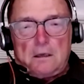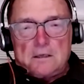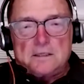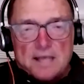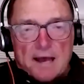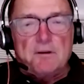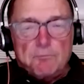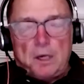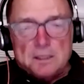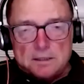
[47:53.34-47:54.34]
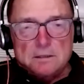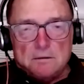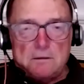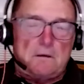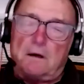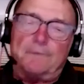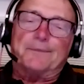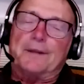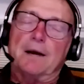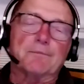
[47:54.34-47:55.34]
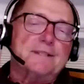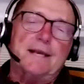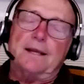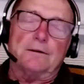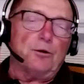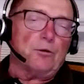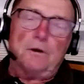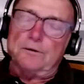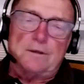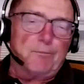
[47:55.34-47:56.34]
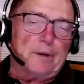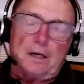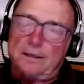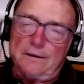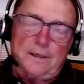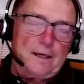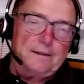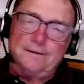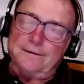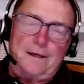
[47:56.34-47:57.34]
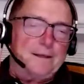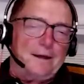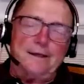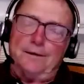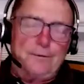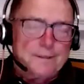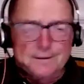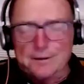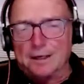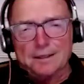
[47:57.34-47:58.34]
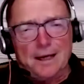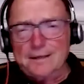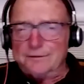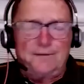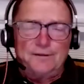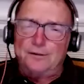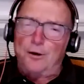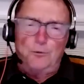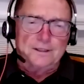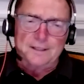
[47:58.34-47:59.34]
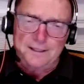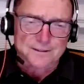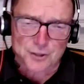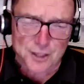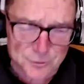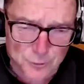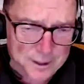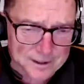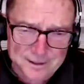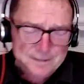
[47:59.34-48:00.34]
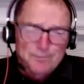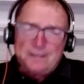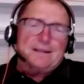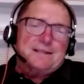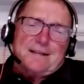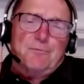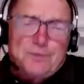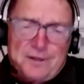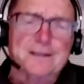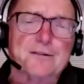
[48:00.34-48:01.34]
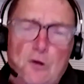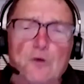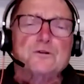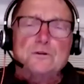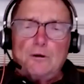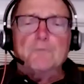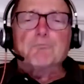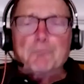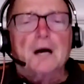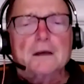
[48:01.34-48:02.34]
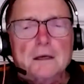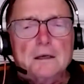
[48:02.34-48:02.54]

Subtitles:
$7, I'm saying euros a buck. Okay. I know it's not. I don't even know what the exchange rate is, but it's something close to a buck.